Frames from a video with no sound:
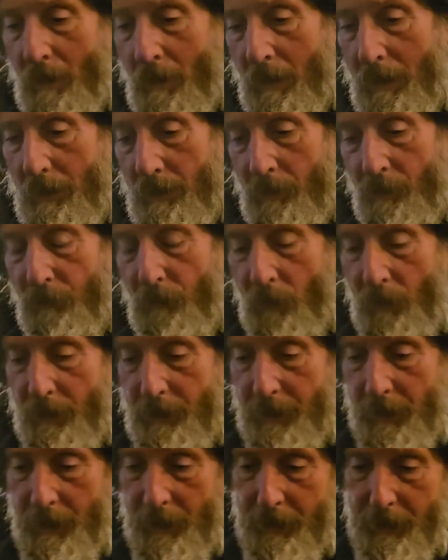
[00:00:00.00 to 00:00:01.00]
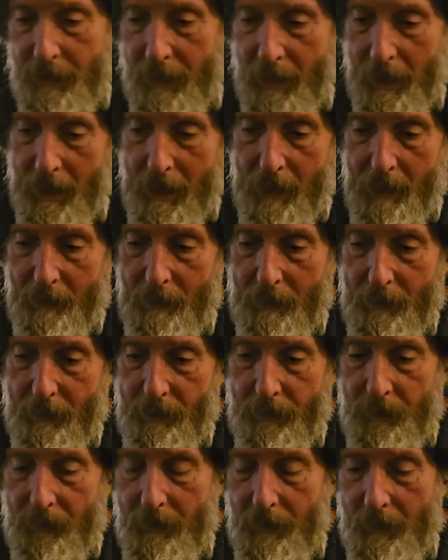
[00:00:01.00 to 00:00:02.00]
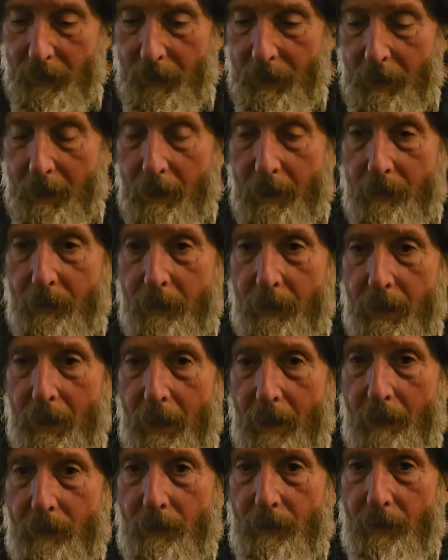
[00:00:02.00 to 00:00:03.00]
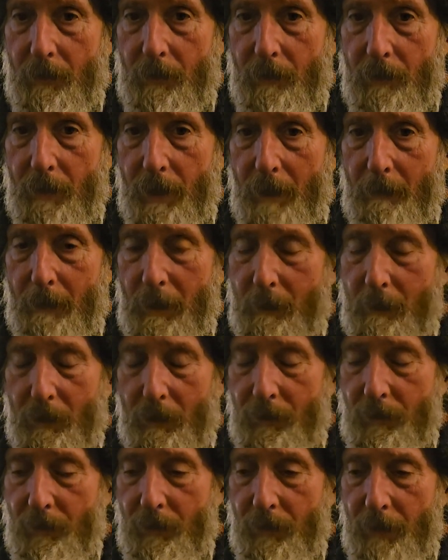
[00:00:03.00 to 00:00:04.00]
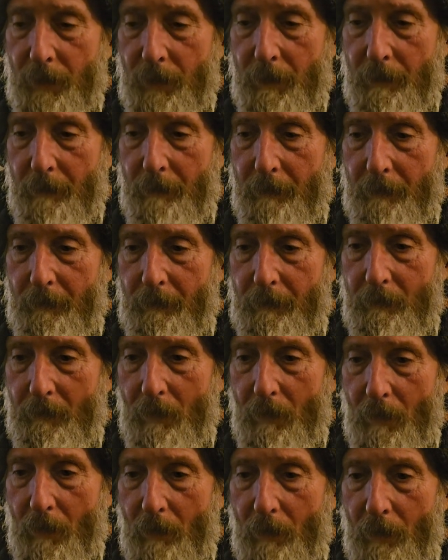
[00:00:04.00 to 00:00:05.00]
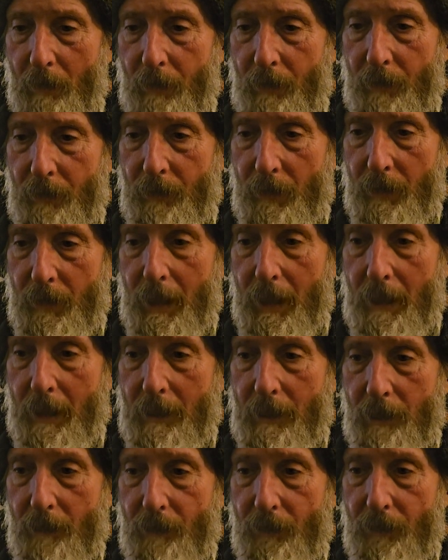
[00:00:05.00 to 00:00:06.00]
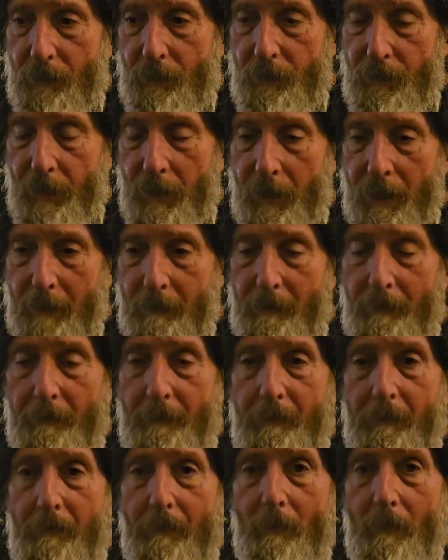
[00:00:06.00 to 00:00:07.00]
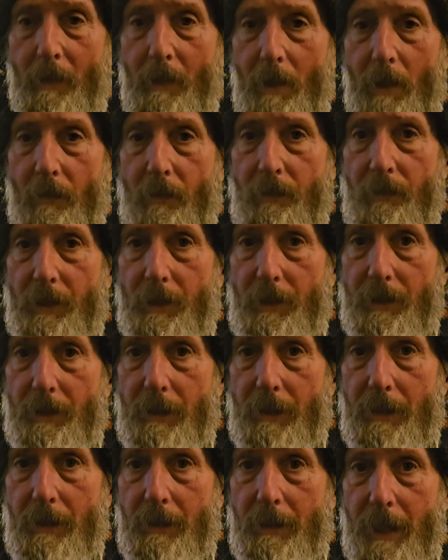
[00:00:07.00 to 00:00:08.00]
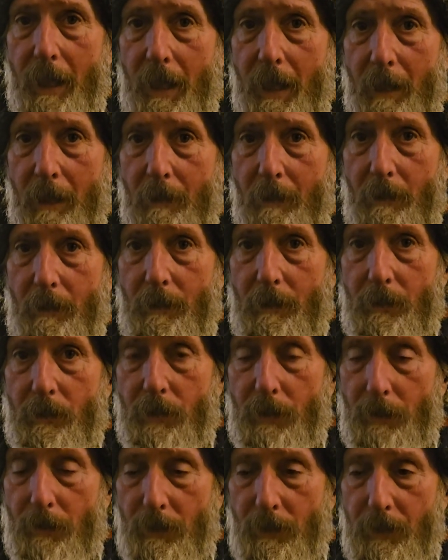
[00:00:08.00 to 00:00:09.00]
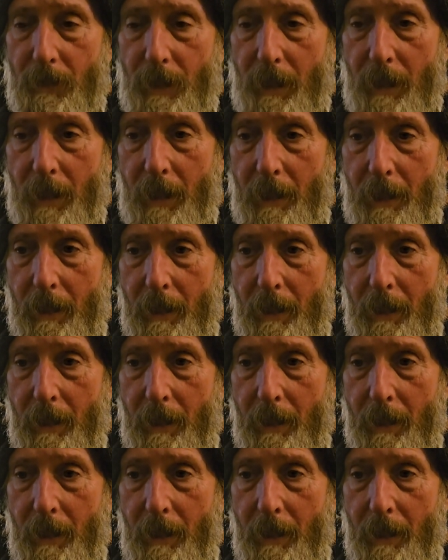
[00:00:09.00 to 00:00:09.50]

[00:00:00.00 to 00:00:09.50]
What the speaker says: On the 14th day was the X and the, I mean, was the light the first time. 16th day, which was Tuesday,